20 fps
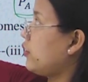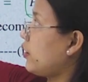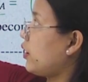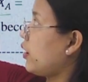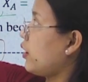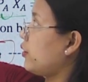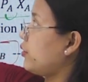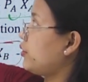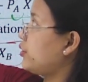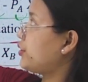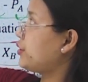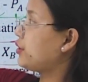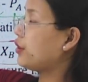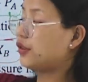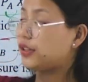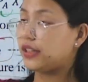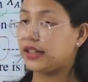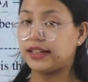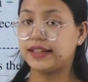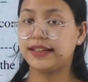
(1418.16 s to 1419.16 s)
Raoult's
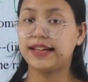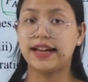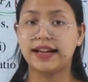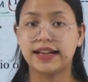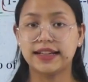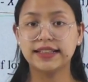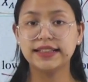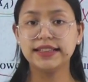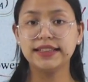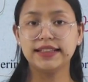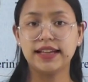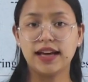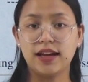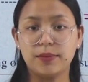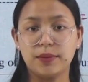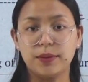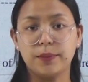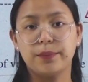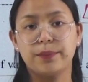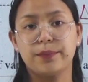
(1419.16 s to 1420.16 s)
law the ki lakani
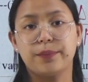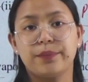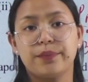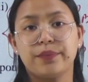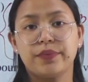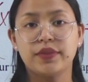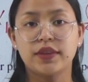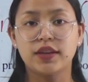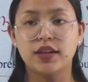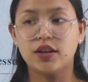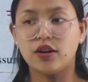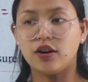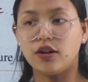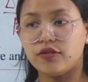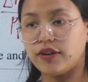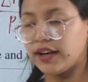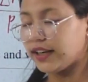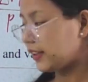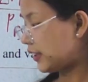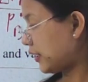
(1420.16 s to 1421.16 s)
ha.
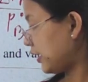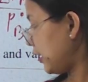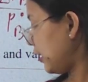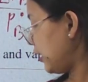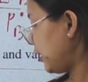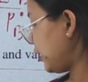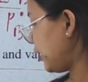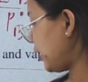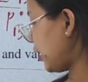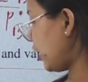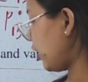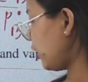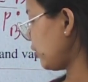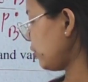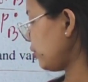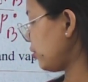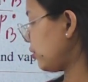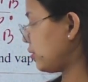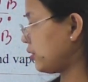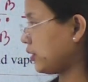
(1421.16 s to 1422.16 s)
All right.
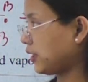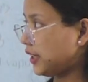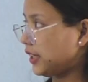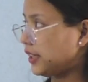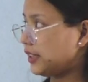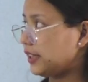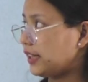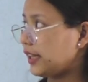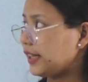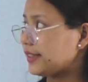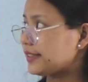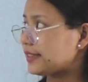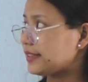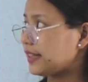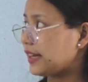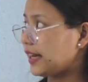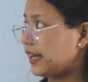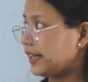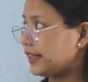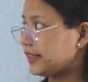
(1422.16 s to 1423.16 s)
Now in the next
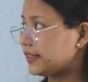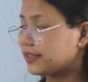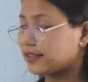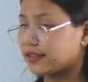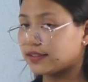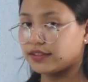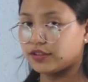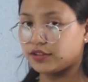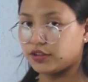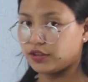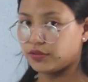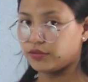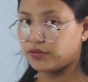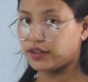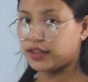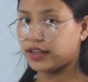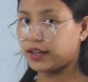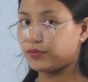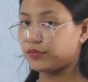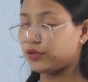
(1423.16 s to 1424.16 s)
slide
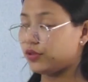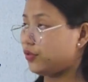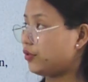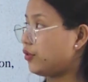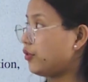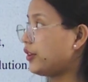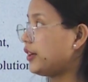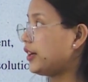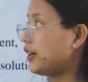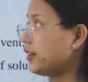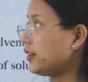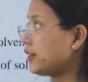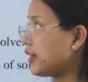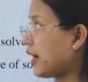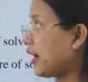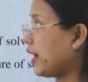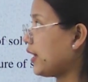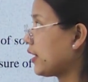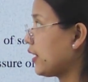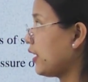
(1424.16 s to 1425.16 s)
we came to know here
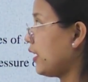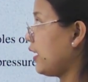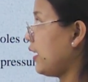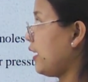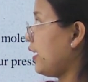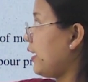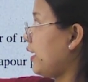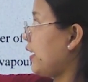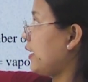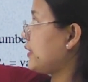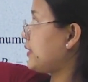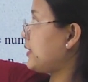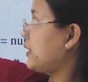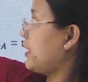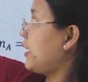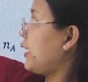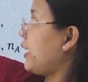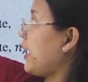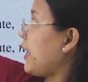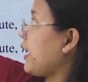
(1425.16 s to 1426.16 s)
that
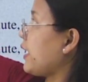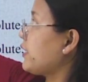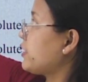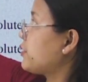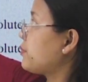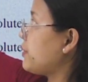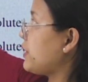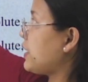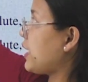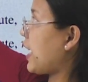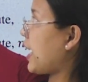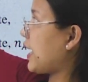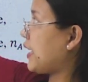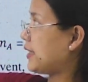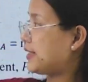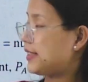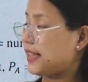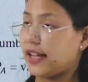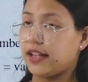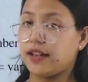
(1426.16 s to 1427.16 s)
see the xb
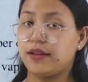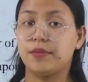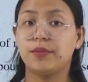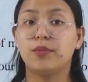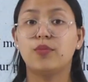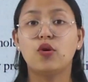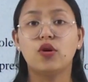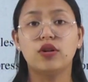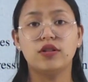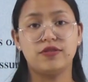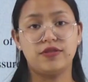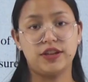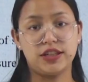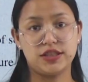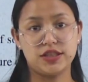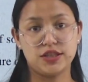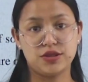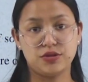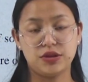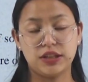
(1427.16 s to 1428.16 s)
high se mole
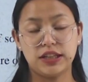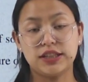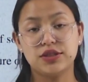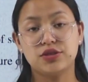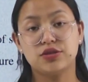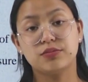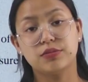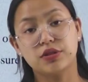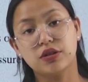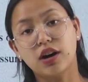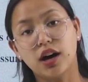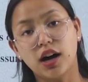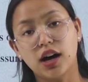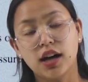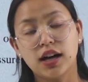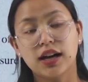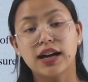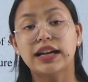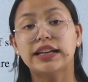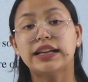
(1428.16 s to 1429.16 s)
fraction ni chumiko
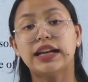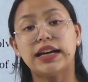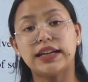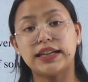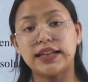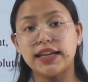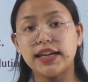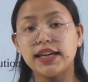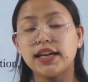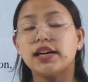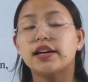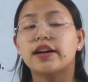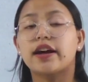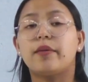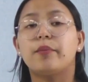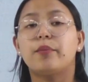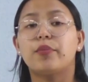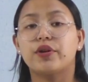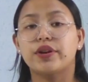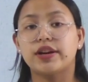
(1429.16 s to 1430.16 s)
kanagi
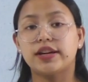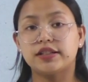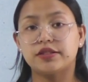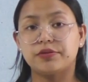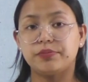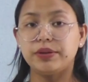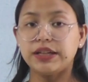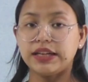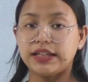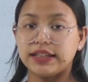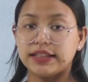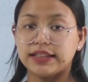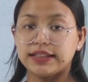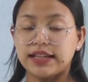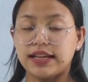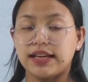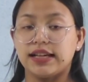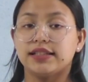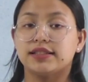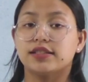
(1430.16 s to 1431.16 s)
component b
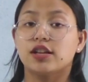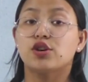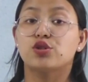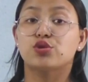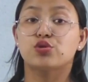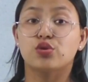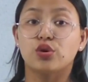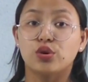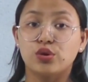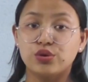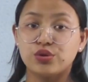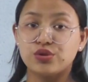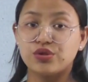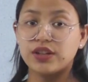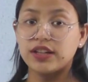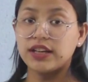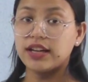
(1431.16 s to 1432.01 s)
that is solute to